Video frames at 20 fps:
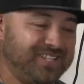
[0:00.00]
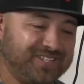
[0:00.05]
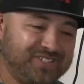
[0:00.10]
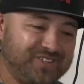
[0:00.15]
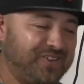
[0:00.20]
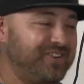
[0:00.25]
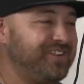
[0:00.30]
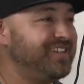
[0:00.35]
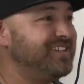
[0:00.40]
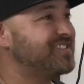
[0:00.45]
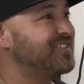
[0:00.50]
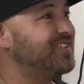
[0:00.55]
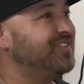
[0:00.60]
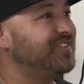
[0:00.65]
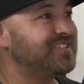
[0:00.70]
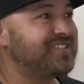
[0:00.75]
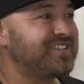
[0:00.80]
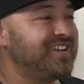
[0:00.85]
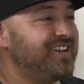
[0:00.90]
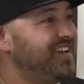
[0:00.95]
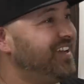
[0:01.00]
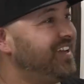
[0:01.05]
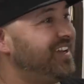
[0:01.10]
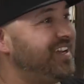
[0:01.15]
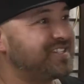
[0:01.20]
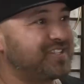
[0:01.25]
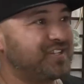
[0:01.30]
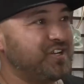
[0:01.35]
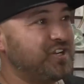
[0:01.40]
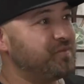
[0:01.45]
journey, so it's yeah.
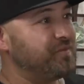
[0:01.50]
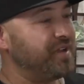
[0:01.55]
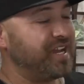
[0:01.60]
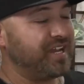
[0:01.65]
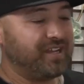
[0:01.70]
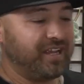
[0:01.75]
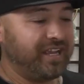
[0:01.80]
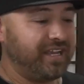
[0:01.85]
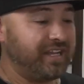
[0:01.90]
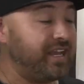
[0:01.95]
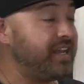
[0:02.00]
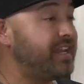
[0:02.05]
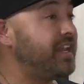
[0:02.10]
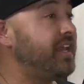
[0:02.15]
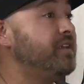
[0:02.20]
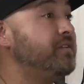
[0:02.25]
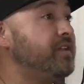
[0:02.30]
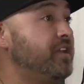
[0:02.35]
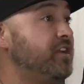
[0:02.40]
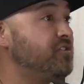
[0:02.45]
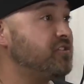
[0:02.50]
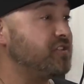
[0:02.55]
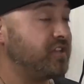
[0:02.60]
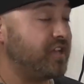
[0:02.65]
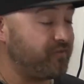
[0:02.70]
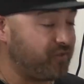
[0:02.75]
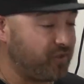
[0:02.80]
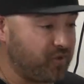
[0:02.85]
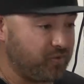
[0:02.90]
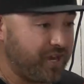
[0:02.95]
it's good, man. And and and here
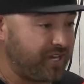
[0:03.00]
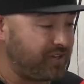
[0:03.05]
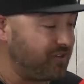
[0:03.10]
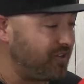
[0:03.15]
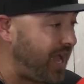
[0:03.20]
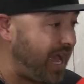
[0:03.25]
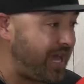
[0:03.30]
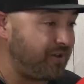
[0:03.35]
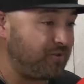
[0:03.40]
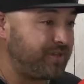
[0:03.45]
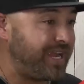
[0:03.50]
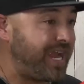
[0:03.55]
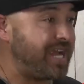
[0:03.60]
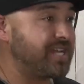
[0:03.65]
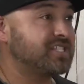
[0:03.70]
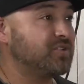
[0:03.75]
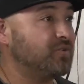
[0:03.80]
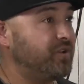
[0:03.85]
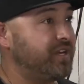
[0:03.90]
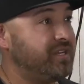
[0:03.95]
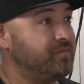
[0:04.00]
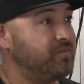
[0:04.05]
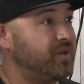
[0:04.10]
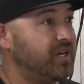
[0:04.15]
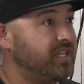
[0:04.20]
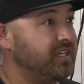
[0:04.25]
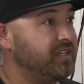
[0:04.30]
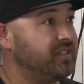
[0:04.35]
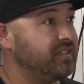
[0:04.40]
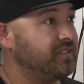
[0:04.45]
and for the record, I don't cancel
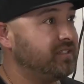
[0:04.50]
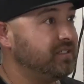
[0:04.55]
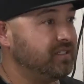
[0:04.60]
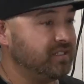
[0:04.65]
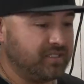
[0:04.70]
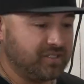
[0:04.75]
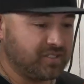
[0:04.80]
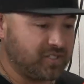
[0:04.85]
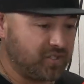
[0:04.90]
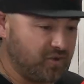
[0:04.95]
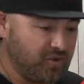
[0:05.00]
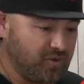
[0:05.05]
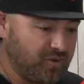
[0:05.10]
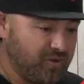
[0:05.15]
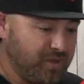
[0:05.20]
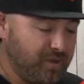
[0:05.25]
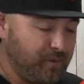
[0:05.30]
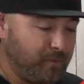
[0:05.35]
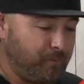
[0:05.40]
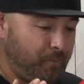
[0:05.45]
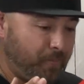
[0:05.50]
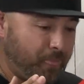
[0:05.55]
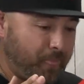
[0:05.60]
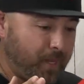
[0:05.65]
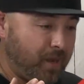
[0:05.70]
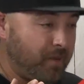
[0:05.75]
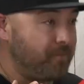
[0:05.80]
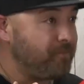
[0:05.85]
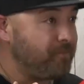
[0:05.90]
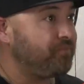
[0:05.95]
anybody. So
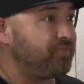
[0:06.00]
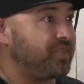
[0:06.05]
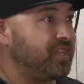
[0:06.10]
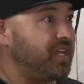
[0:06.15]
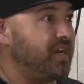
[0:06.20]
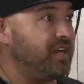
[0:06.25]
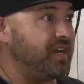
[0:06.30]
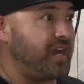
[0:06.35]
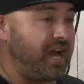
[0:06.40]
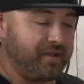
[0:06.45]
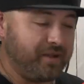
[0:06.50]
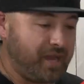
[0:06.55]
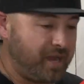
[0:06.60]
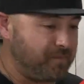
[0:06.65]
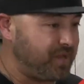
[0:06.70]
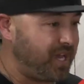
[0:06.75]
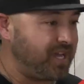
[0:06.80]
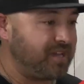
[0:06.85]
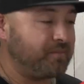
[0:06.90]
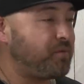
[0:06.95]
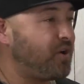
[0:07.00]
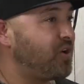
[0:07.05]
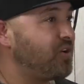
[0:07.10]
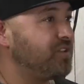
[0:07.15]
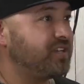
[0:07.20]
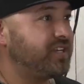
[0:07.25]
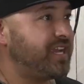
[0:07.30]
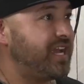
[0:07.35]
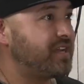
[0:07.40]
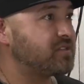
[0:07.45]
same. Yeah. I, am not a part of the
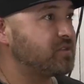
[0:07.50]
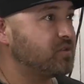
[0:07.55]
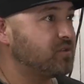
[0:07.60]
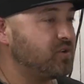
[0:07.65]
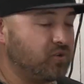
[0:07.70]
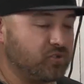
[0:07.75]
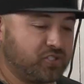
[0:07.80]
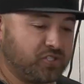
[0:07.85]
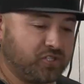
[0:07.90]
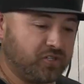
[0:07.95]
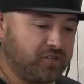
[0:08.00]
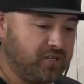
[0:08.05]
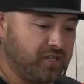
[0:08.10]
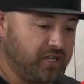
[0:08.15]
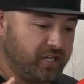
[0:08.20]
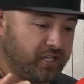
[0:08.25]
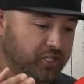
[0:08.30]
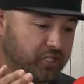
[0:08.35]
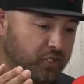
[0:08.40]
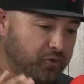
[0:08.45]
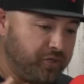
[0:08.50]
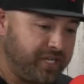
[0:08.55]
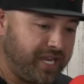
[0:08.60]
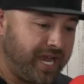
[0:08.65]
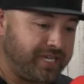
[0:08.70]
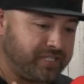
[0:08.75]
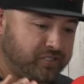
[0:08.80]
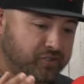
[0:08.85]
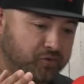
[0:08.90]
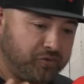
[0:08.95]
cancel culture. You and
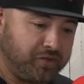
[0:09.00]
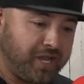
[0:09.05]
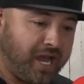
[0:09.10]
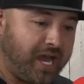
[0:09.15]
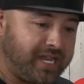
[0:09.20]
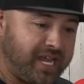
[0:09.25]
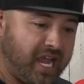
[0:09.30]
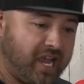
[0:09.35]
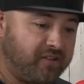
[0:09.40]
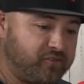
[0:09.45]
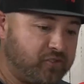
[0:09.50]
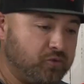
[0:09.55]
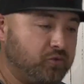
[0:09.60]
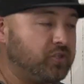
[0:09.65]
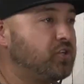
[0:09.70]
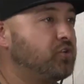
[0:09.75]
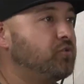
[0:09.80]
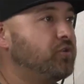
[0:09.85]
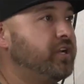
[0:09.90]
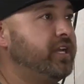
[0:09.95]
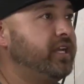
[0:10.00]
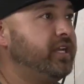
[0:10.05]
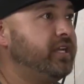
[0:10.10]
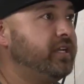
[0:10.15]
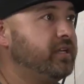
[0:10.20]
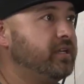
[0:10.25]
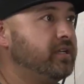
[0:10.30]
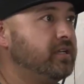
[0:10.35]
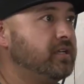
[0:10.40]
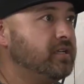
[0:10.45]
I do not have to agree on
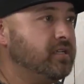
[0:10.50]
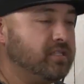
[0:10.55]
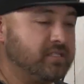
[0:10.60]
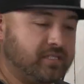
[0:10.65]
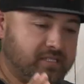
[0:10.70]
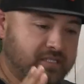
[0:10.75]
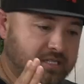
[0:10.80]
every point